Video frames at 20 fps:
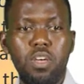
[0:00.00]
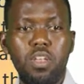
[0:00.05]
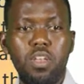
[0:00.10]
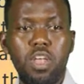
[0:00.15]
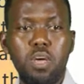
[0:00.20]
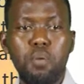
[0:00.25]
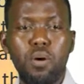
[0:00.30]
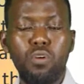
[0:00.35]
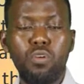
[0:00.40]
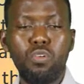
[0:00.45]

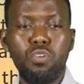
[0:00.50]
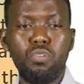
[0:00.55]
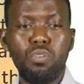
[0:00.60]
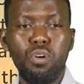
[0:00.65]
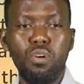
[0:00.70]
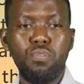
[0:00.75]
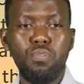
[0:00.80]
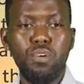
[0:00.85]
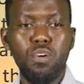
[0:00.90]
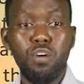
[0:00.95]
neighborhoods
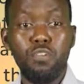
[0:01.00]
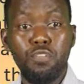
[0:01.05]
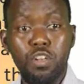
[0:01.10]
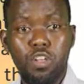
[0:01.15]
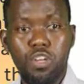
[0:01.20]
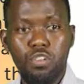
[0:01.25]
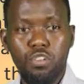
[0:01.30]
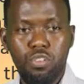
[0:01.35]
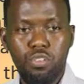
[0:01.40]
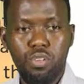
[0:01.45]
of
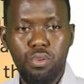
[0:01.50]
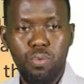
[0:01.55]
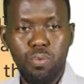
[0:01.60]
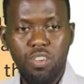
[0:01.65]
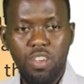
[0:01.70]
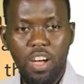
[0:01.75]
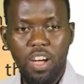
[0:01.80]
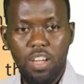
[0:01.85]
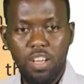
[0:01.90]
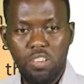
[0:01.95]
villages,
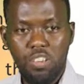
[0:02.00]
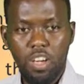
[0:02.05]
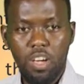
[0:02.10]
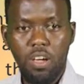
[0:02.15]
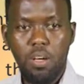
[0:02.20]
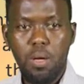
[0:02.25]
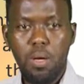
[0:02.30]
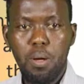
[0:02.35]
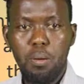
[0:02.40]
which are Esha,